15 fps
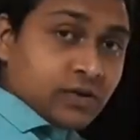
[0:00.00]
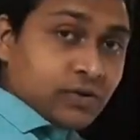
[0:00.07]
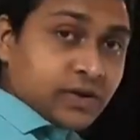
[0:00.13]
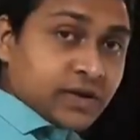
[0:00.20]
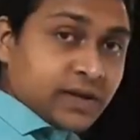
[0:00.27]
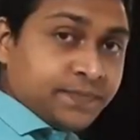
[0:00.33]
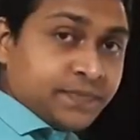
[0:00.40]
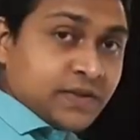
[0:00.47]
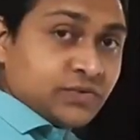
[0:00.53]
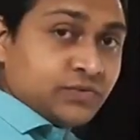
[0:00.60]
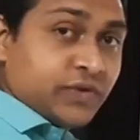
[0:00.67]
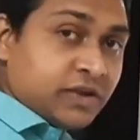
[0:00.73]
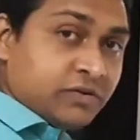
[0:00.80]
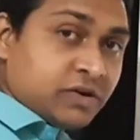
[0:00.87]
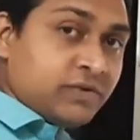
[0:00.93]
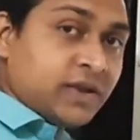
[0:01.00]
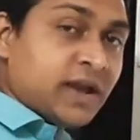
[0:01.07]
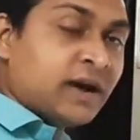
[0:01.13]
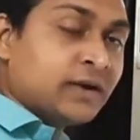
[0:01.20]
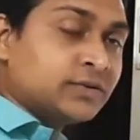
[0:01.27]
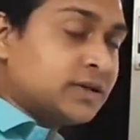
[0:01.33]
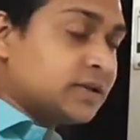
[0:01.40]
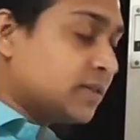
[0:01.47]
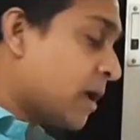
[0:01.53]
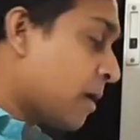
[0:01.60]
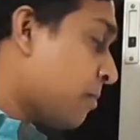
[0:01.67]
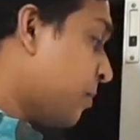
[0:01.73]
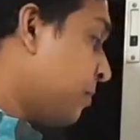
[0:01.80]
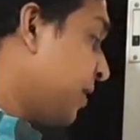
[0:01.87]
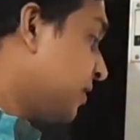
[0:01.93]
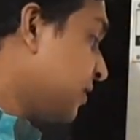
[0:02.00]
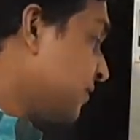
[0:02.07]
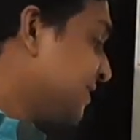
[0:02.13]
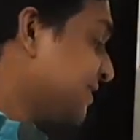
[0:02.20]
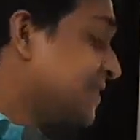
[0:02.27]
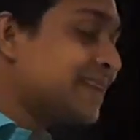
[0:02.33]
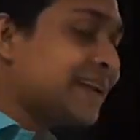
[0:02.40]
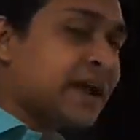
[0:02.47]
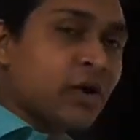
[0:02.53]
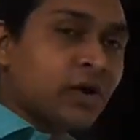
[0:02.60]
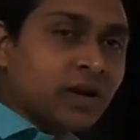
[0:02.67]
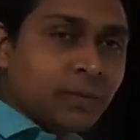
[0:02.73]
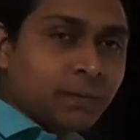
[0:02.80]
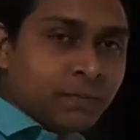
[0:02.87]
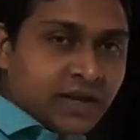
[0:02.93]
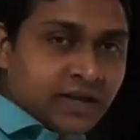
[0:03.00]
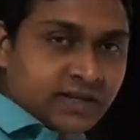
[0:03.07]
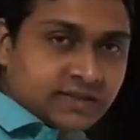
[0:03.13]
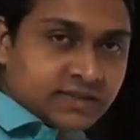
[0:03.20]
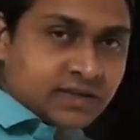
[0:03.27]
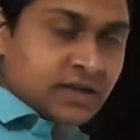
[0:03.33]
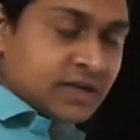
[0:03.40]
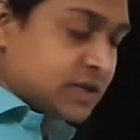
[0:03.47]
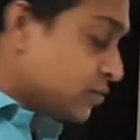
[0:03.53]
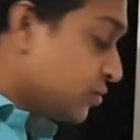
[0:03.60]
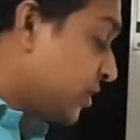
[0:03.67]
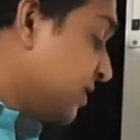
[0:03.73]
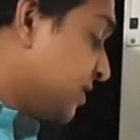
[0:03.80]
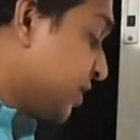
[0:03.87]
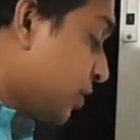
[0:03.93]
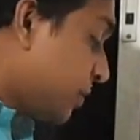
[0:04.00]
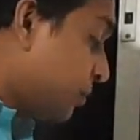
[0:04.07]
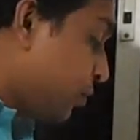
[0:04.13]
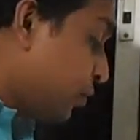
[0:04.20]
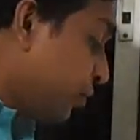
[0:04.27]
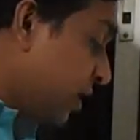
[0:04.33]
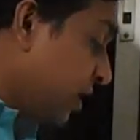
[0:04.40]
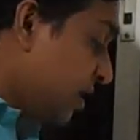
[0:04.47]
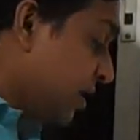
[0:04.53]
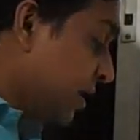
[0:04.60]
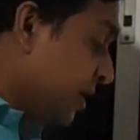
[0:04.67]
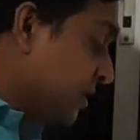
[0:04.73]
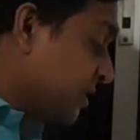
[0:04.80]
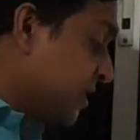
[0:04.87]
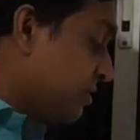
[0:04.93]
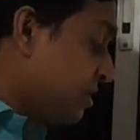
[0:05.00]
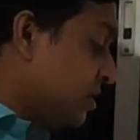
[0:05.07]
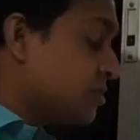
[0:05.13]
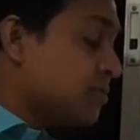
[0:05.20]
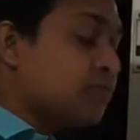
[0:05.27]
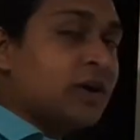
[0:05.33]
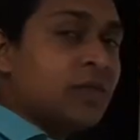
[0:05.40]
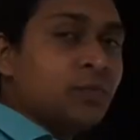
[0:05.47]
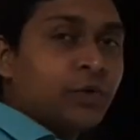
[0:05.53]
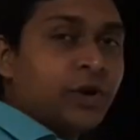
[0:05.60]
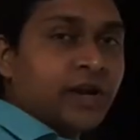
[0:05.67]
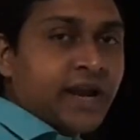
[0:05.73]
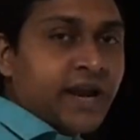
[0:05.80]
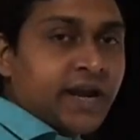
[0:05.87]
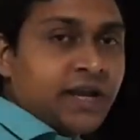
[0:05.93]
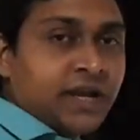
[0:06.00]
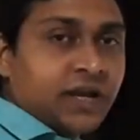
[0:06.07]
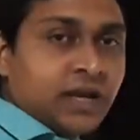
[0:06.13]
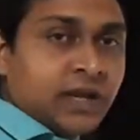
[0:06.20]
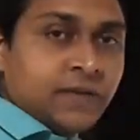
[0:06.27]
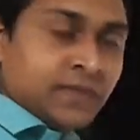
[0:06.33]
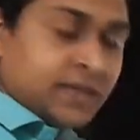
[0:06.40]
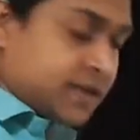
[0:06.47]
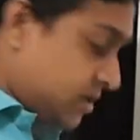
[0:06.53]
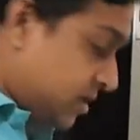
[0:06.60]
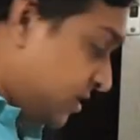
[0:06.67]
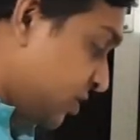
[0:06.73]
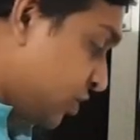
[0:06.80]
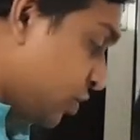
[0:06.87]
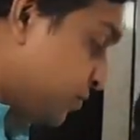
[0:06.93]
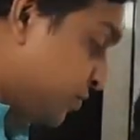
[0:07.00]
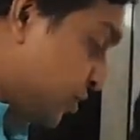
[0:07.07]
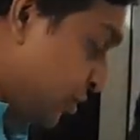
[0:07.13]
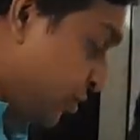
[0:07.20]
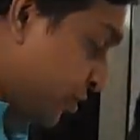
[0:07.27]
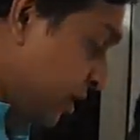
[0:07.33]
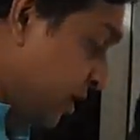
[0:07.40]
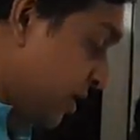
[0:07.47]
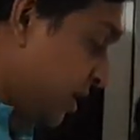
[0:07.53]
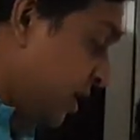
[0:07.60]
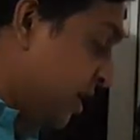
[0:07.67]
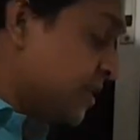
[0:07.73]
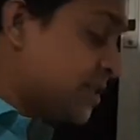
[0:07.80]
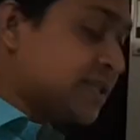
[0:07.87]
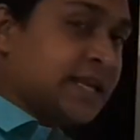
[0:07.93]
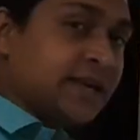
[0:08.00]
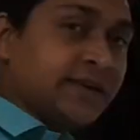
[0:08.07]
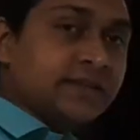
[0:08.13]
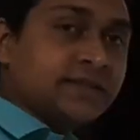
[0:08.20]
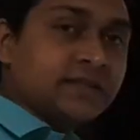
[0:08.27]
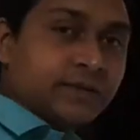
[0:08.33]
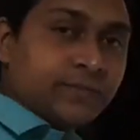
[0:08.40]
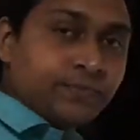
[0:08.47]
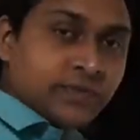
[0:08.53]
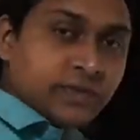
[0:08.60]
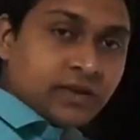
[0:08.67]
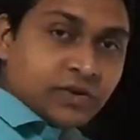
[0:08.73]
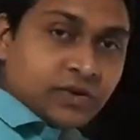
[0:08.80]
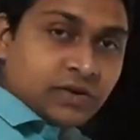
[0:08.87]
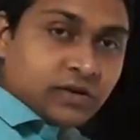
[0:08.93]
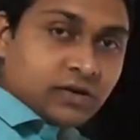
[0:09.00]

Okay, whenever we have the thermometer which is roundly placed, so instead of 2 degree it is saying some 1.9 degree, instead of 0 degree it is saying some